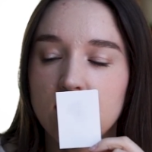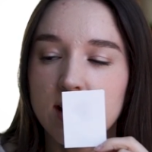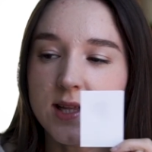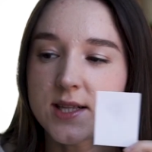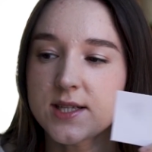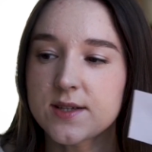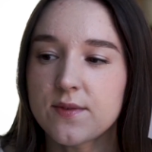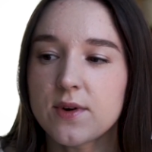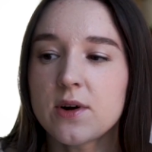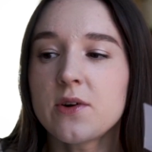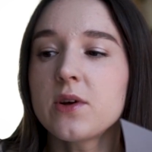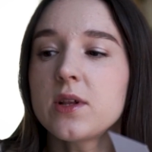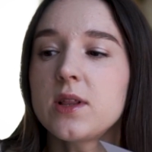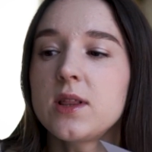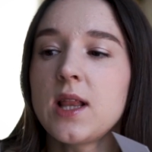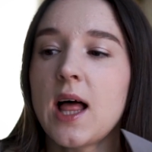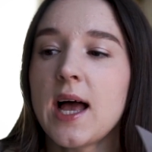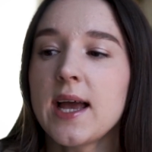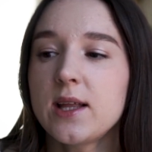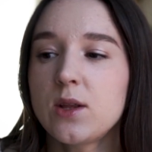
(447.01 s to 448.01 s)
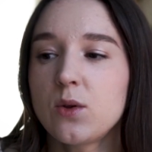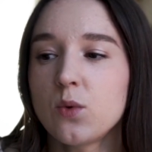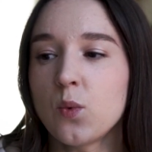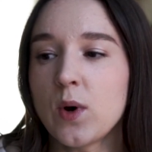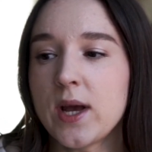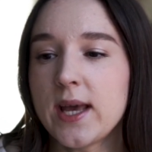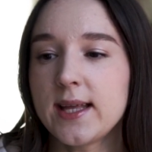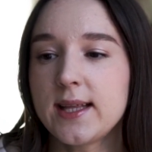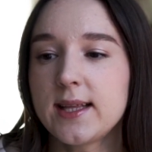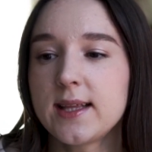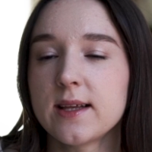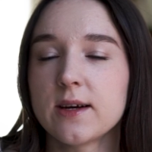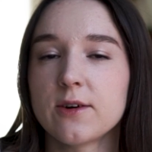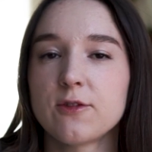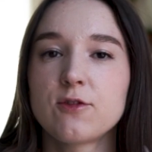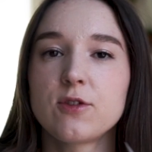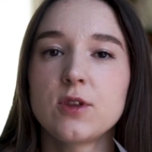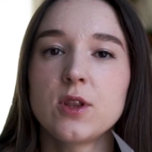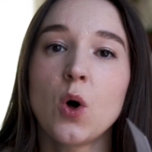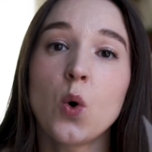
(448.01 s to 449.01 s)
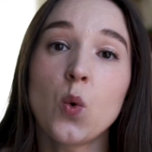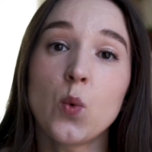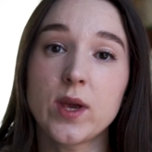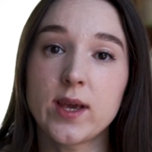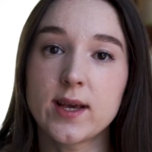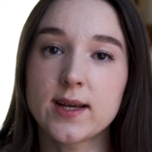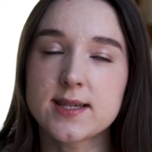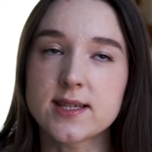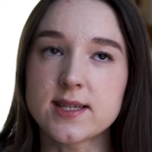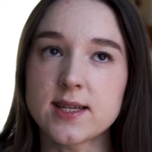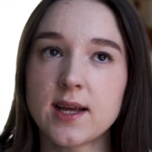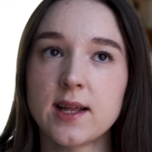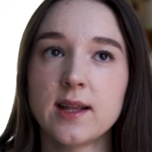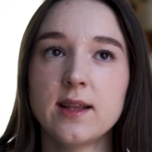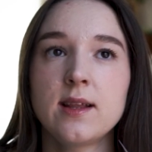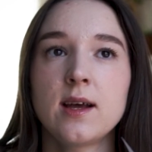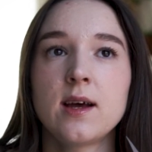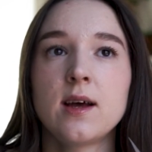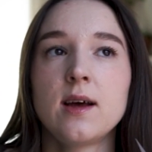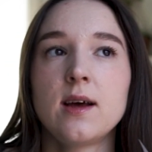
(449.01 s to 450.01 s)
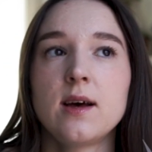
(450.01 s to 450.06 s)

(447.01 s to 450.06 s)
it's a very lightweight, flowing scent.